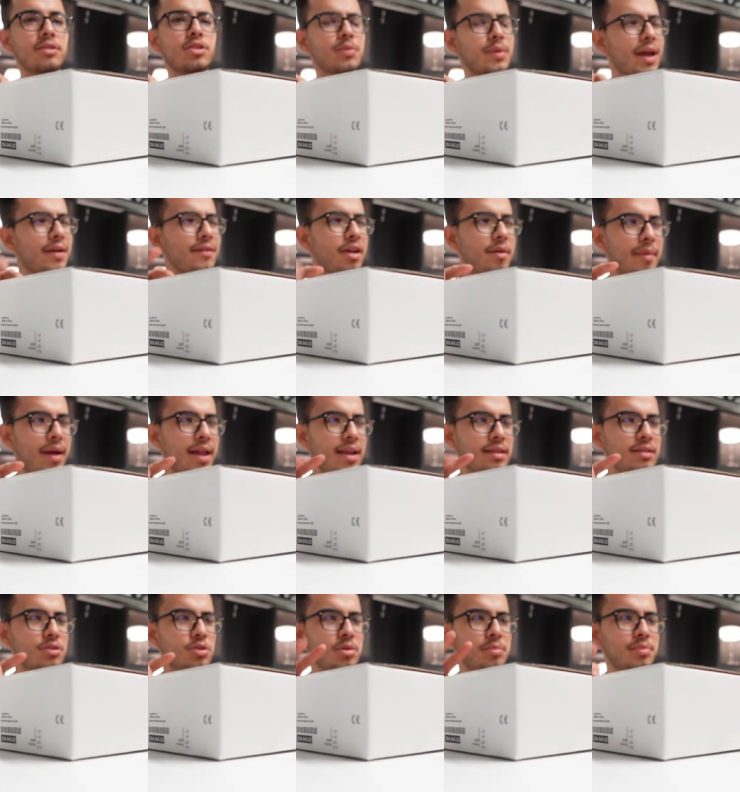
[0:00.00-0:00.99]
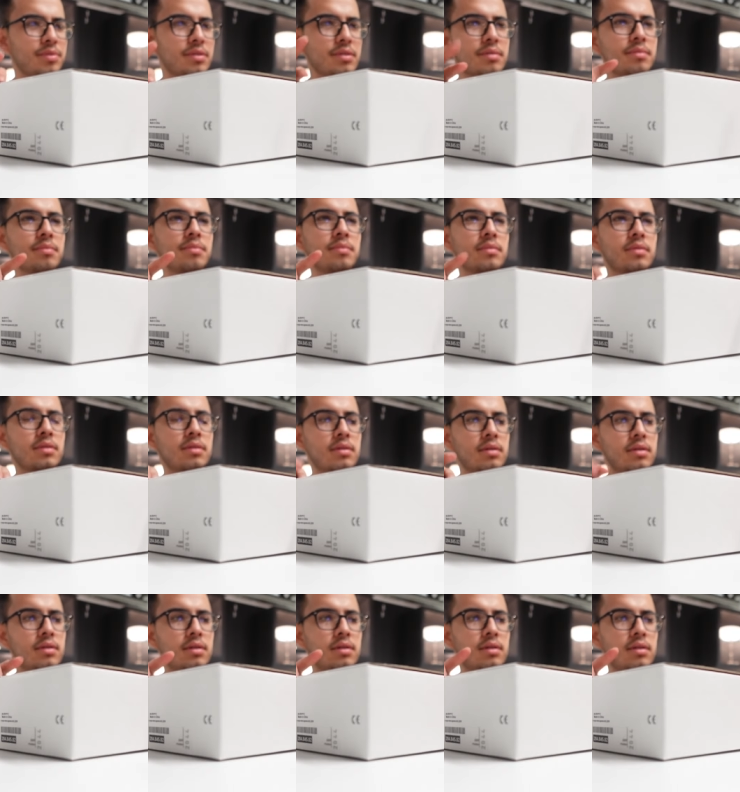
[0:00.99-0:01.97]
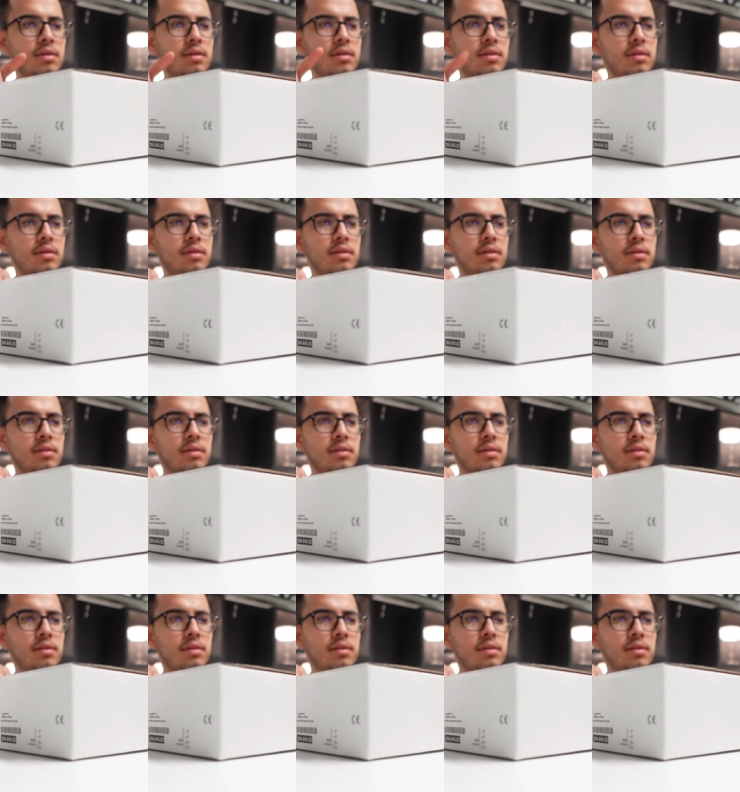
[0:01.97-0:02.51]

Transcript: we do might we get in trouble, you know? I think we do.